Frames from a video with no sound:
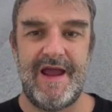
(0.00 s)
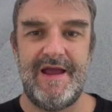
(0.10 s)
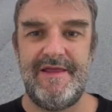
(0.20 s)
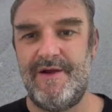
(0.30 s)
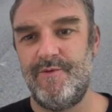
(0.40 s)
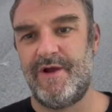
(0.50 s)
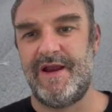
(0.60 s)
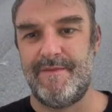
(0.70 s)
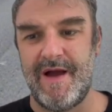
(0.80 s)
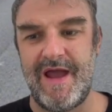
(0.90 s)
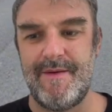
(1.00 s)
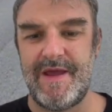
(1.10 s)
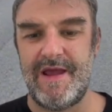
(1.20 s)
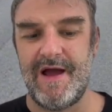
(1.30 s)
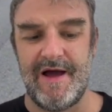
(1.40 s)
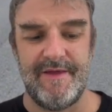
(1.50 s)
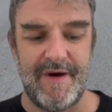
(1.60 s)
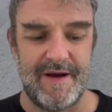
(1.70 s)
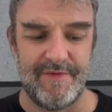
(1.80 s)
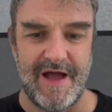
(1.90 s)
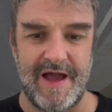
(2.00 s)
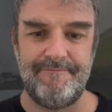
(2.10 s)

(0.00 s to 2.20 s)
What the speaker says: and then we're getting Miami on the bottom line.